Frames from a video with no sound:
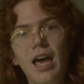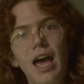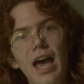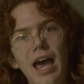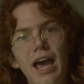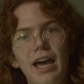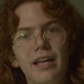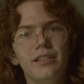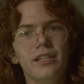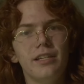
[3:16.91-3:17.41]

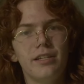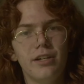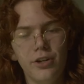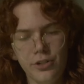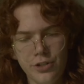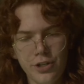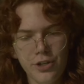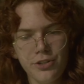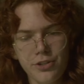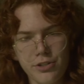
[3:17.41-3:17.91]
And then
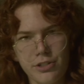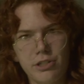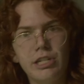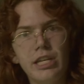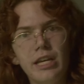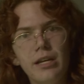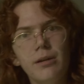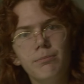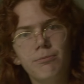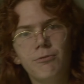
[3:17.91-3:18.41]
another
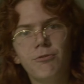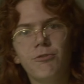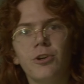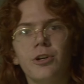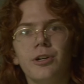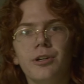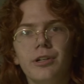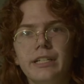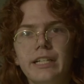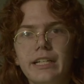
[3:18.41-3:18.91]
tip
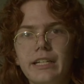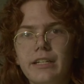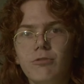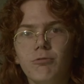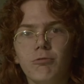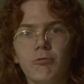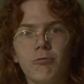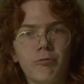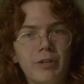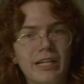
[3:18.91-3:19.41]
for getting
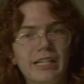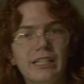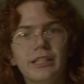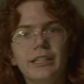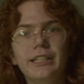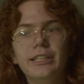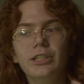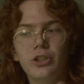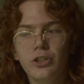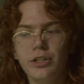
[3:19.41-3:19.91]

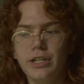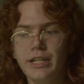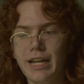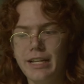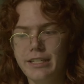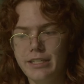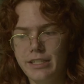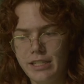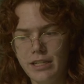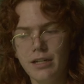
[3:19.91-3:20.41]
really good
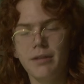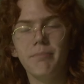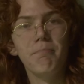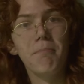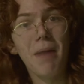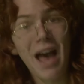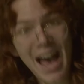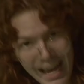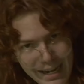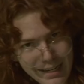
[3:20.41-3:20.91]
and
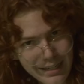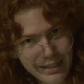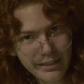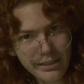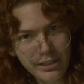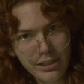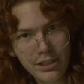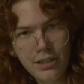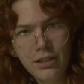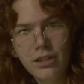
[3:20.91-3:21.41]
cinematic
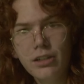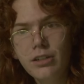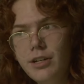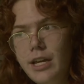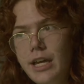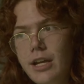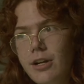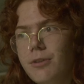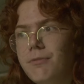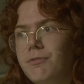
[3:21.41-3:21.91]

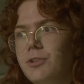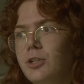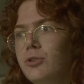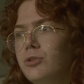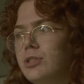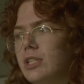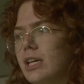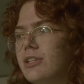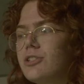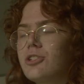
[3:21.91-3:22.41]

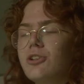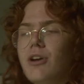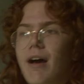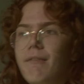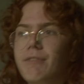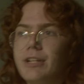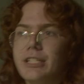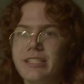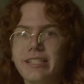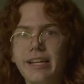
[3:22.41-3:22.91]
interviews is to
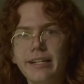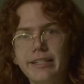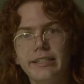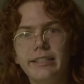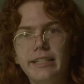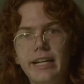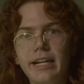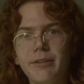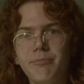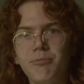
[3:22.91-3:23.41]
have a second
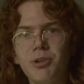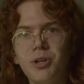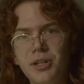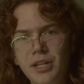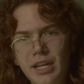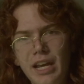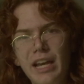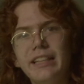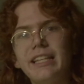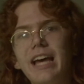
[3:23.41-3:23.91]
camera
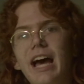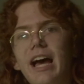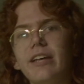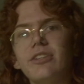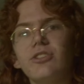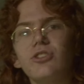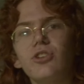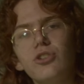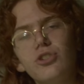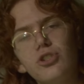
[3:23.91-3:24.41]
that
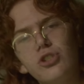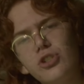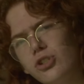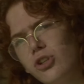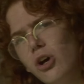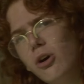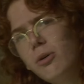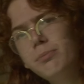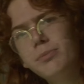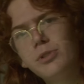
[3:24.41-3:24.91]
has
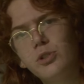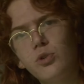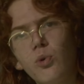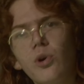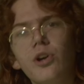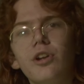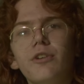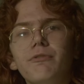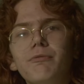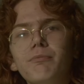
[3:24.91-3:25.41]
some
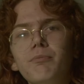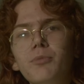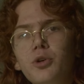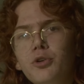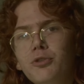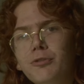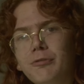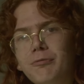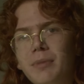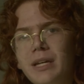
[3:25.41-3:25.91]
sort of
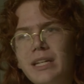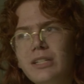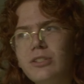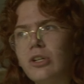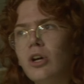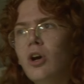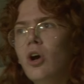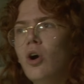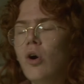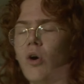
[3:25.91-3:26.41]
movement.
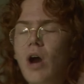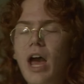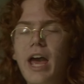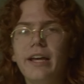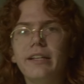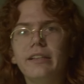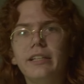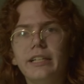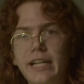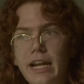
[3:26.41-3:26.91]

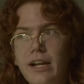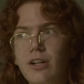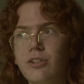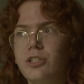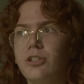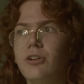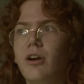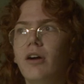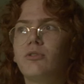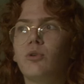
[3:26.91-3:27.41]
And the character, of